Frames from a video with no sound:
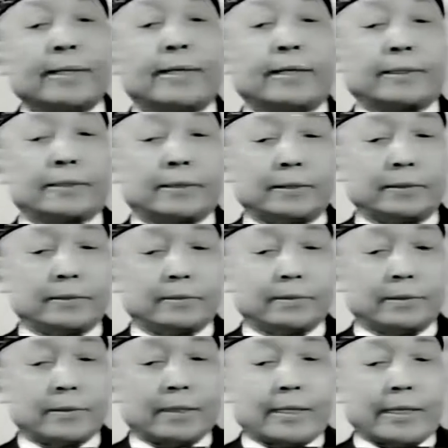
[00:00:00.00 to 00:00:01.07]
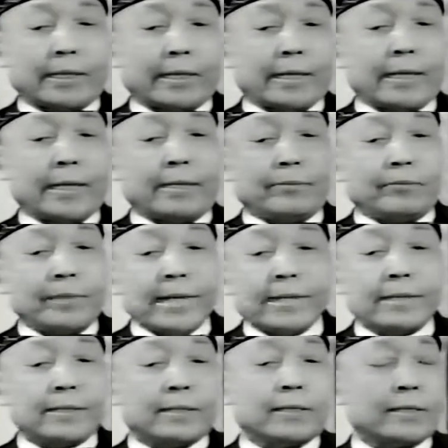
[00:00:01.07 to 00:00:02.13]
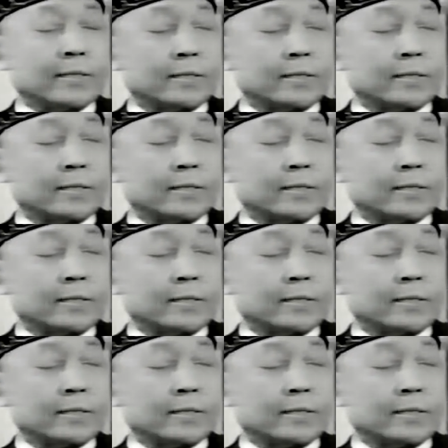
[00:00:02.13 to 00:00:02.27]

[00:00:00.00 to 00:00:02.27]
in us and making